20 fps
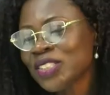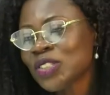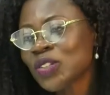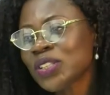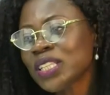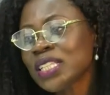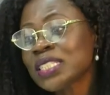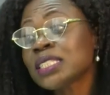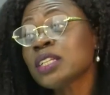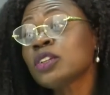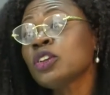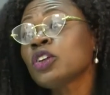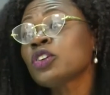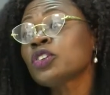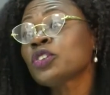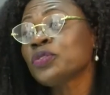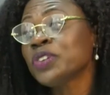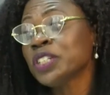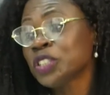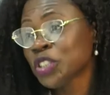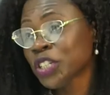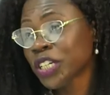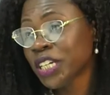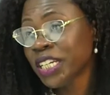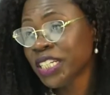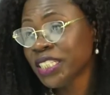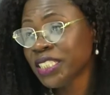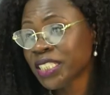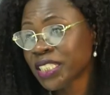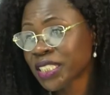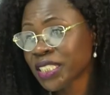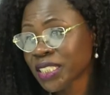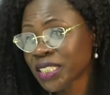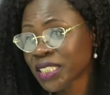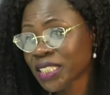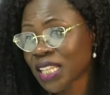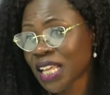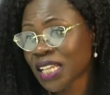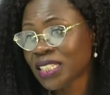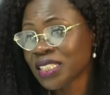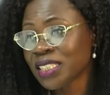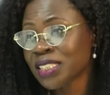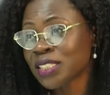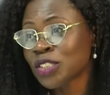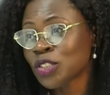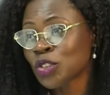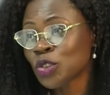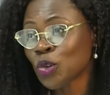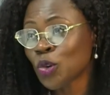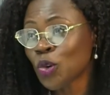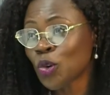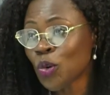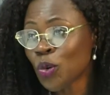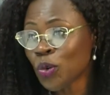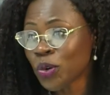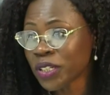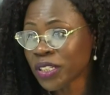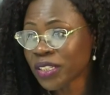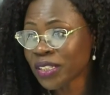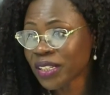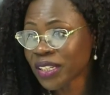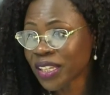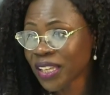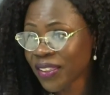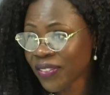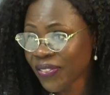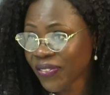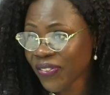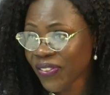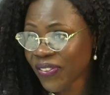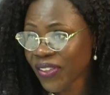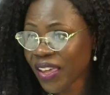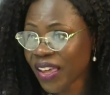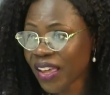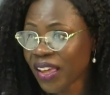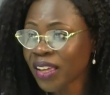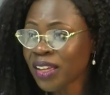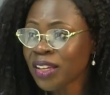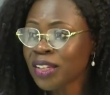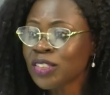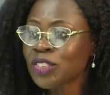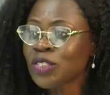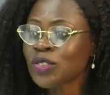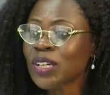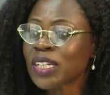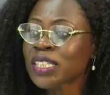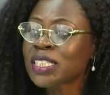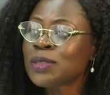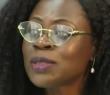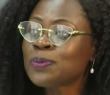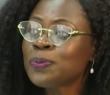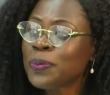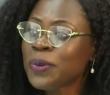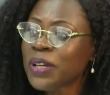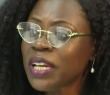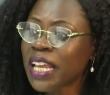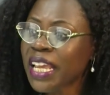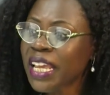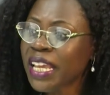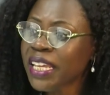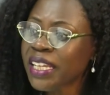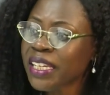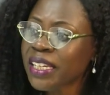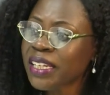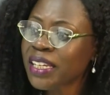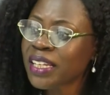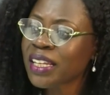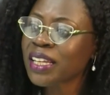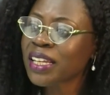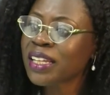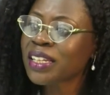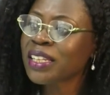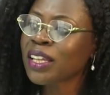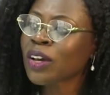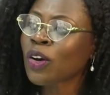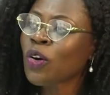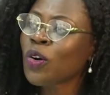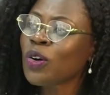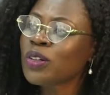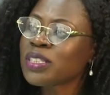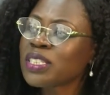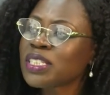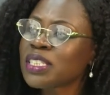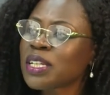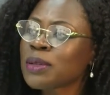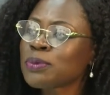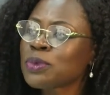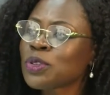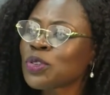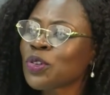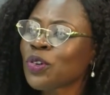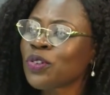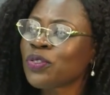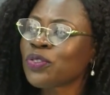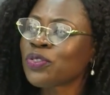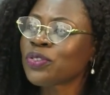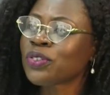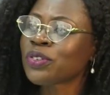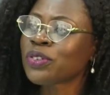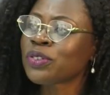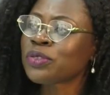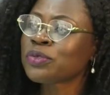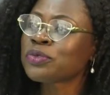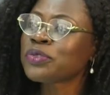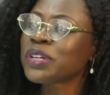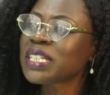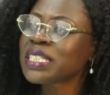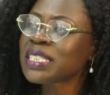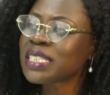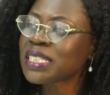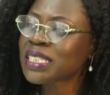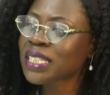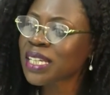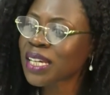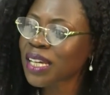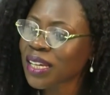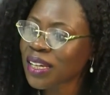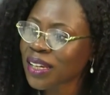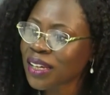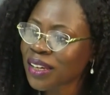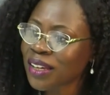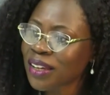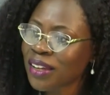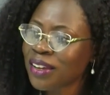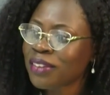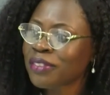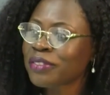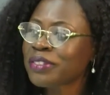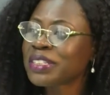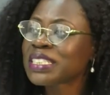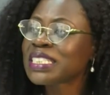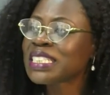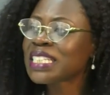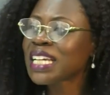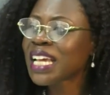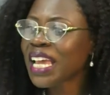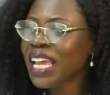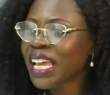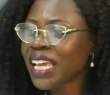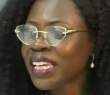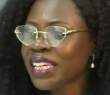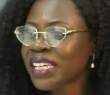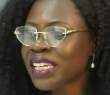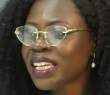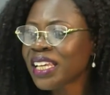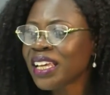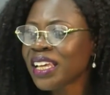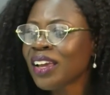So there's a lot of education that needs to go in, in there to explain the concept of risk return,